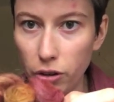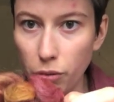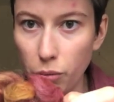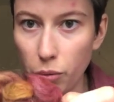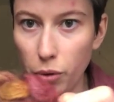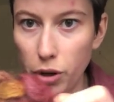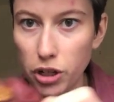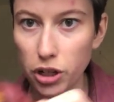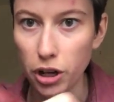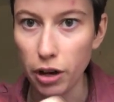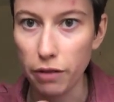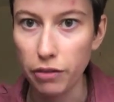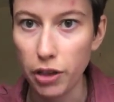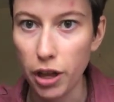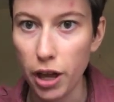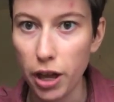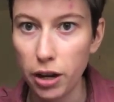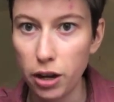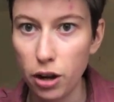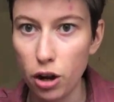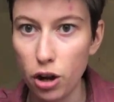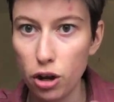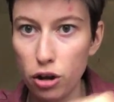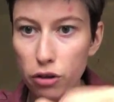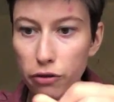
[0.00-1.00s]
which I've
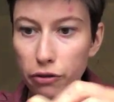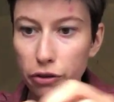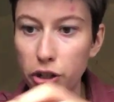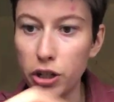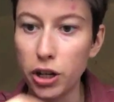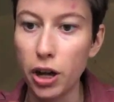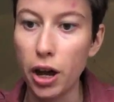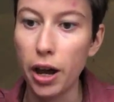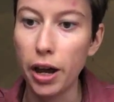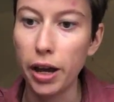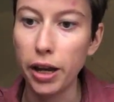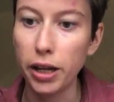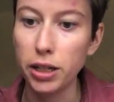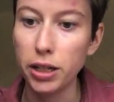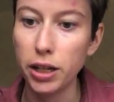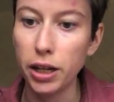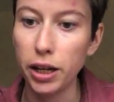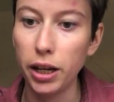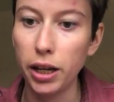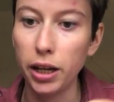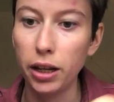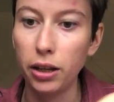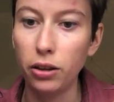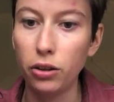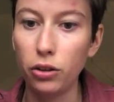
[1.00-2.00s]
then over dyed
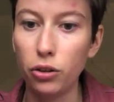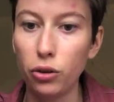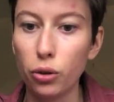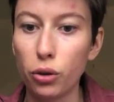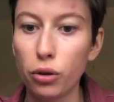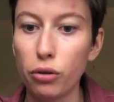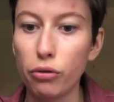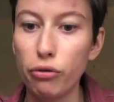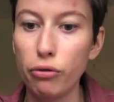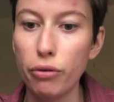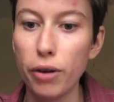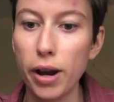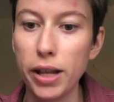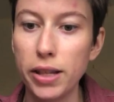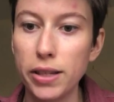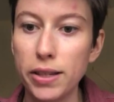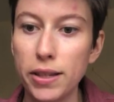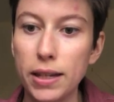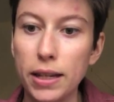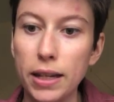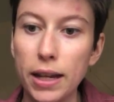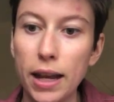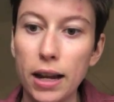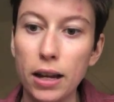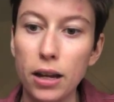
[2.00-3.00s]
in sort of
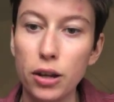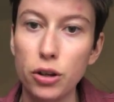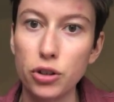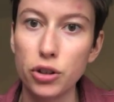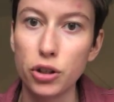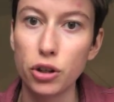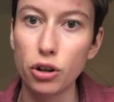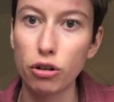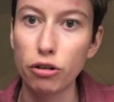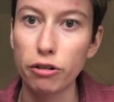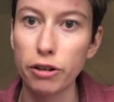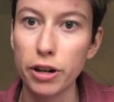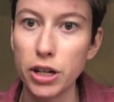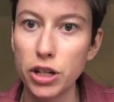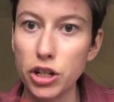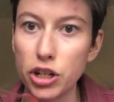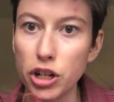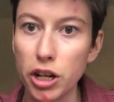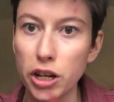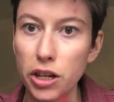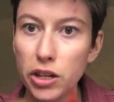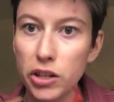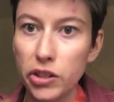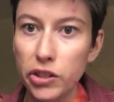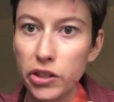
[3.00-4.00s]
reds and yellows and
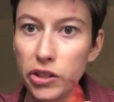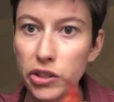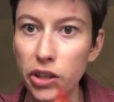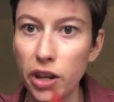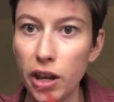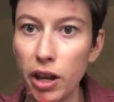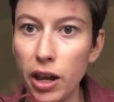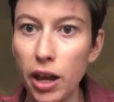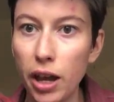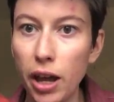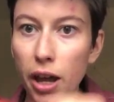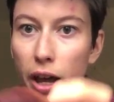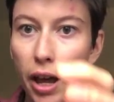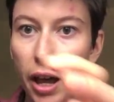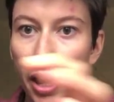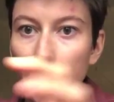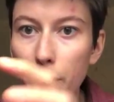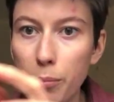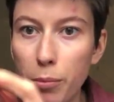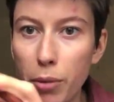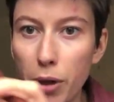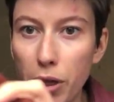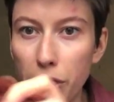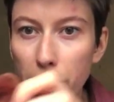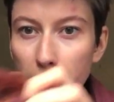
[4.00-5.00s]
oranges.
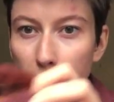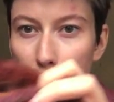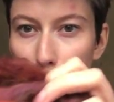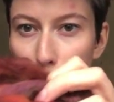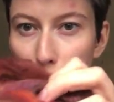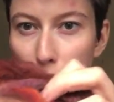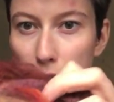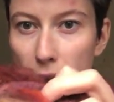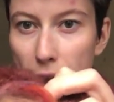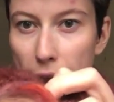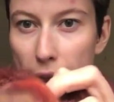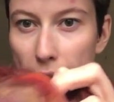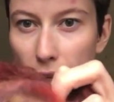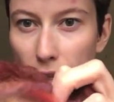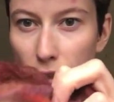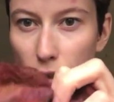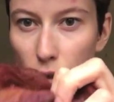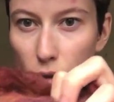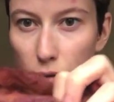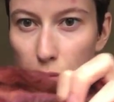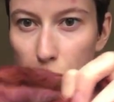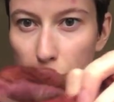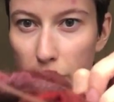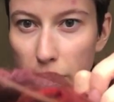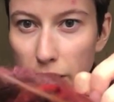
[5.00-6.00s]
But the grey
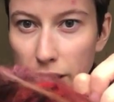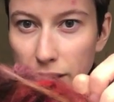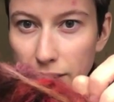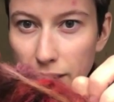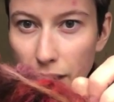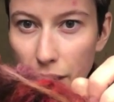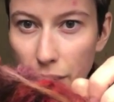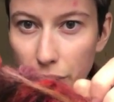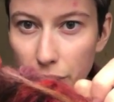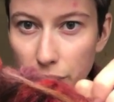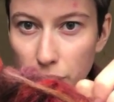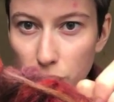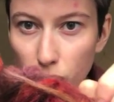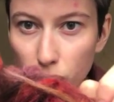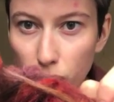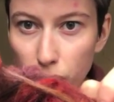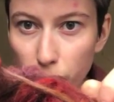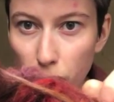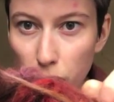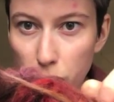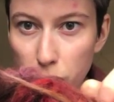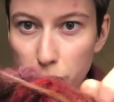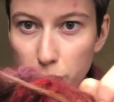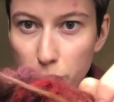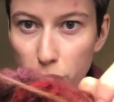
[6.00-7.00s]
sort of brings out this
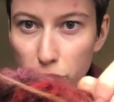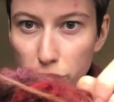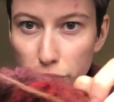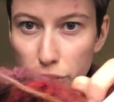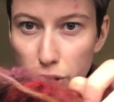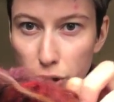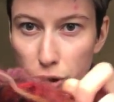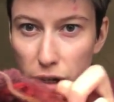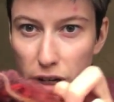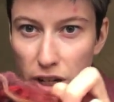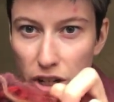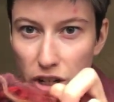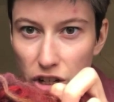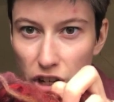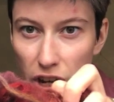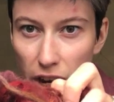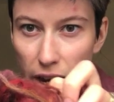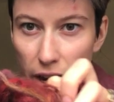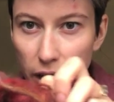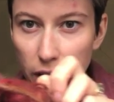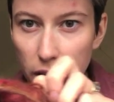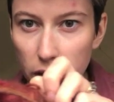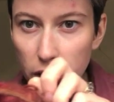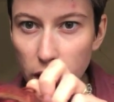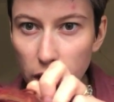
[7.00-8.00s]
almost maroony
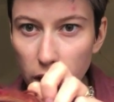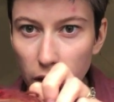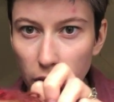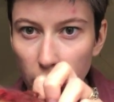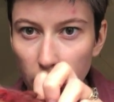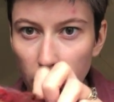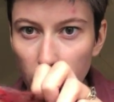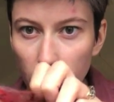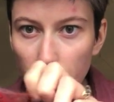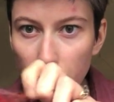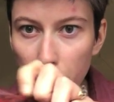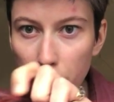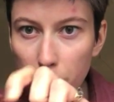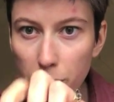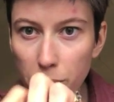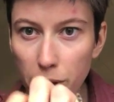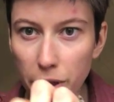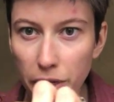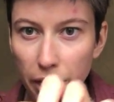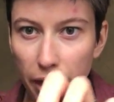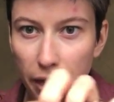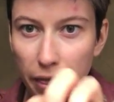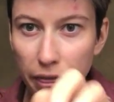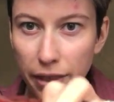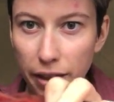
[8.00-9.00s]
shade,
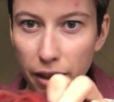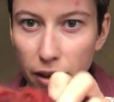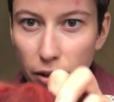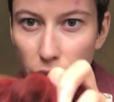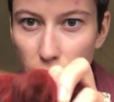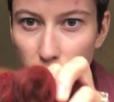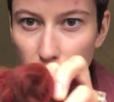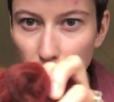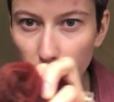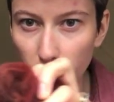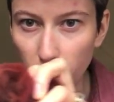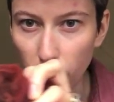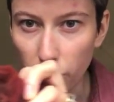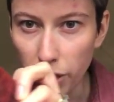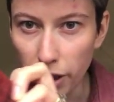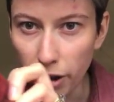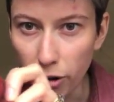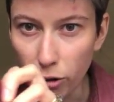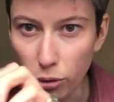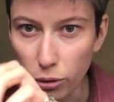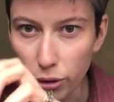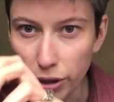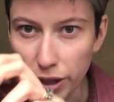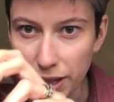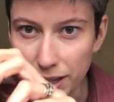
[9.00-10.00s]
but then there are
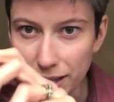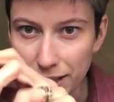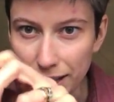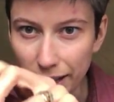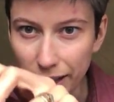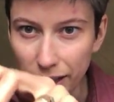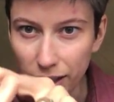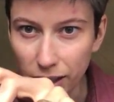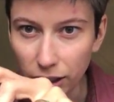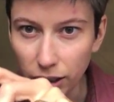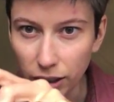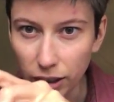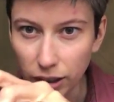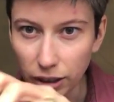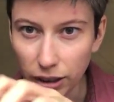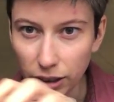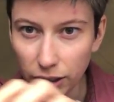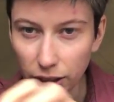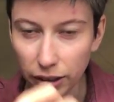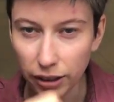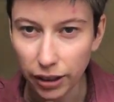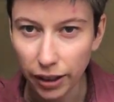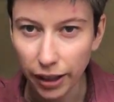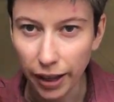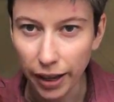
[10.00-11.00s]
all these little
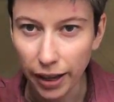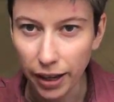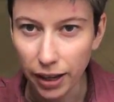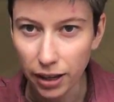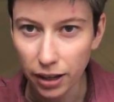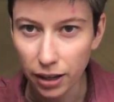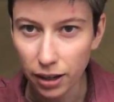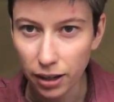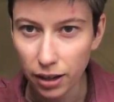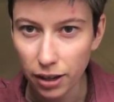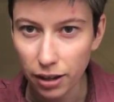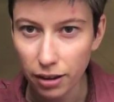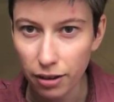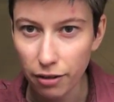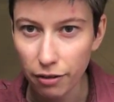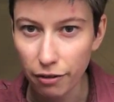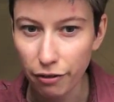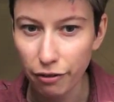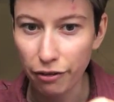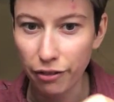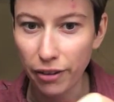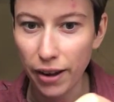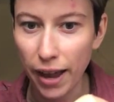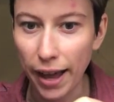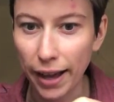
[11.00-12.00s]
like
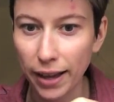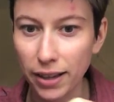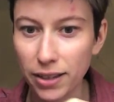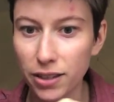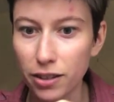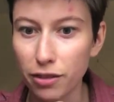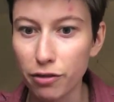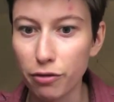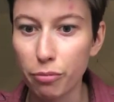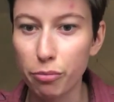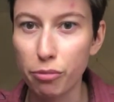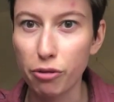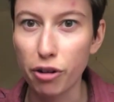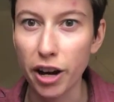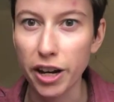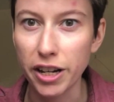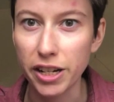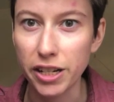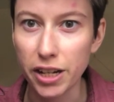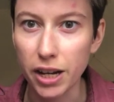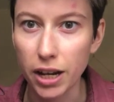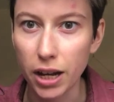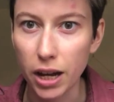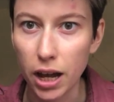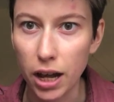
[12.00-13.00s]
flecks of
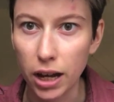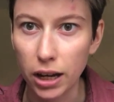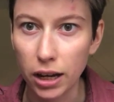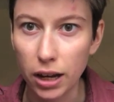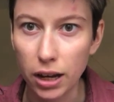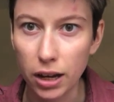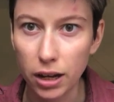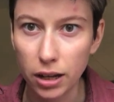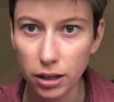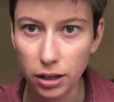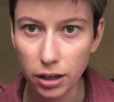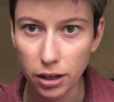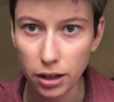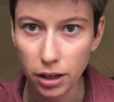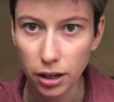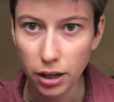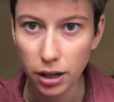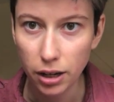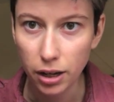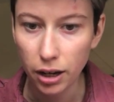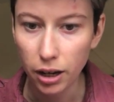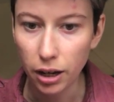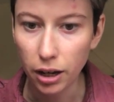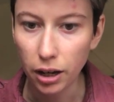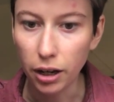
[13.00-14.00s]
brighter colour,
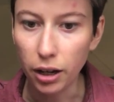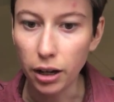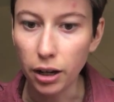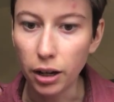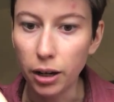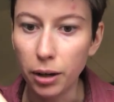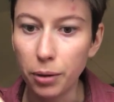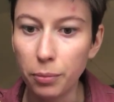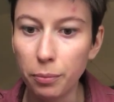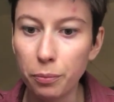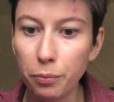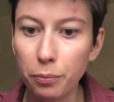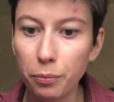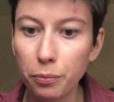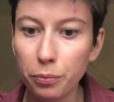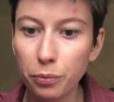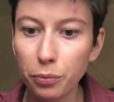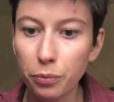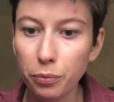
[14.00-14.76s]
and